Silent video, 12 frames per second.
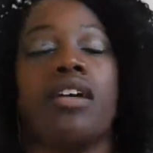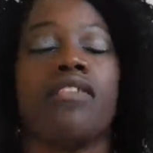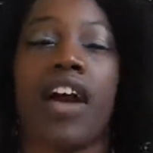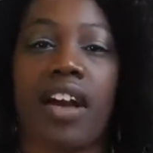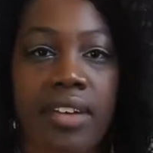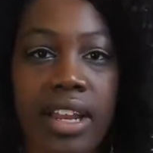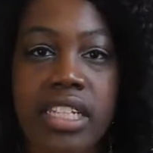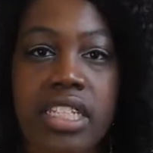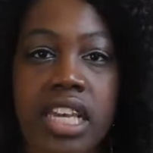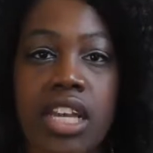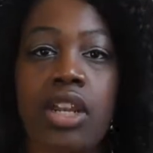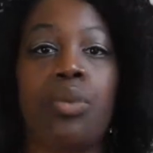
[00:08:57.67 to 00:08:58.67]
5 out of
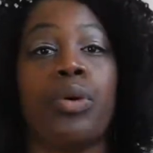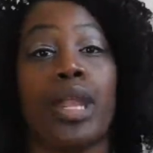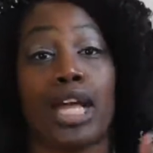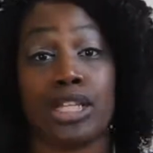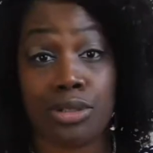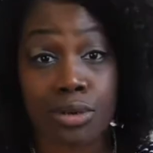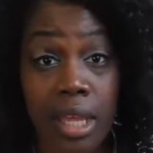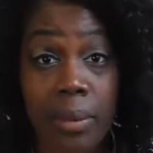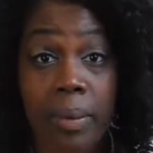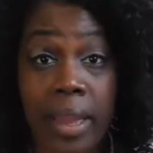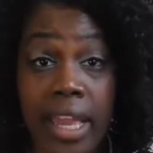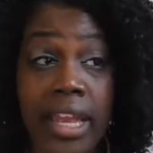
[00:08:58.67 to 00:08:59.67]
10, when I do get
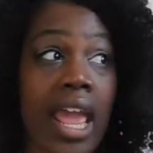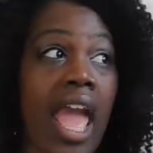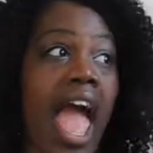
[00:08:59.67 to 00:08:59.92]
paid,